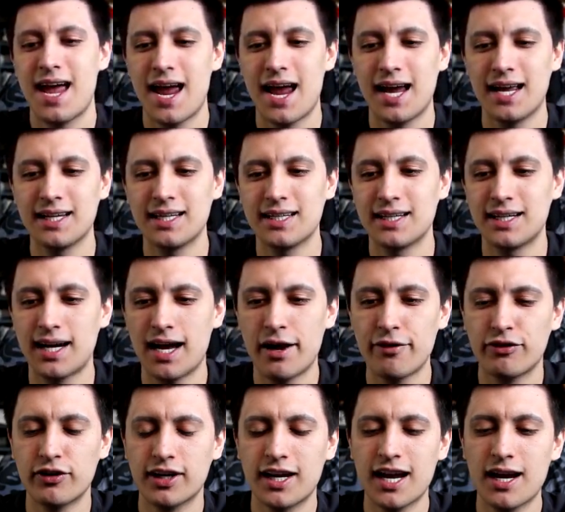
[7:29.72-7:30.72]
And uh, I
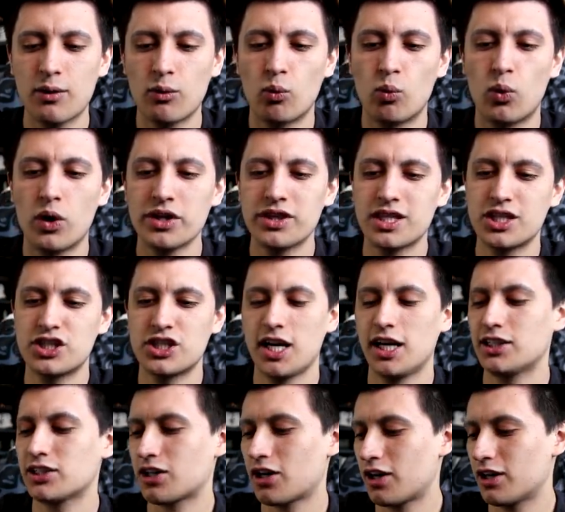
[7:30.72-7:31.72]
forget what the
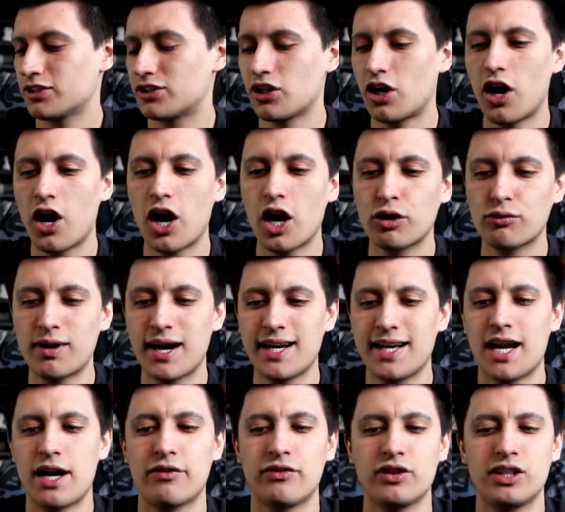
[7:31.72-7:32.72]
chase cards are right
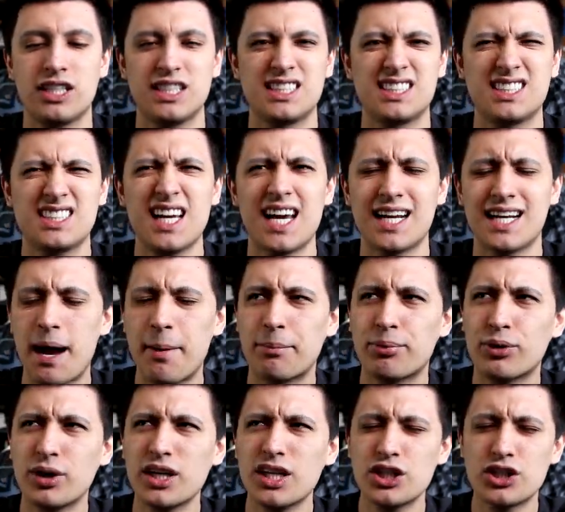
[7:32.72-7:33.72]
now for this set. I'm
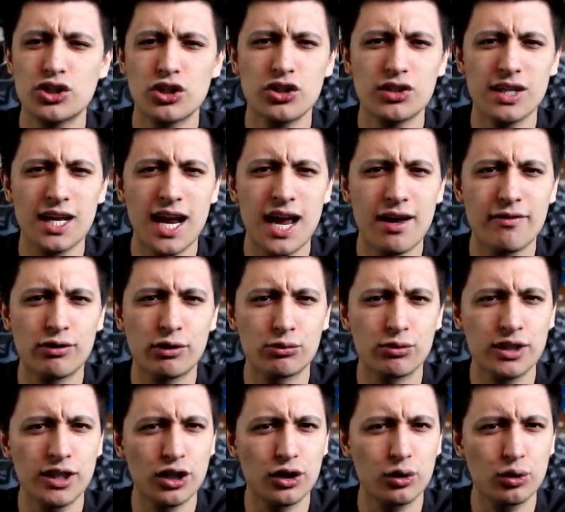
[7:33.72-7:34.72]
pretty sure they have a
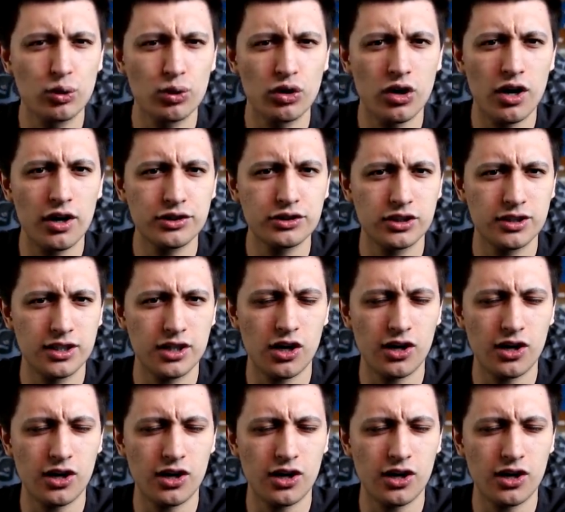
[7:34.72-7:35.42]
really cool alternate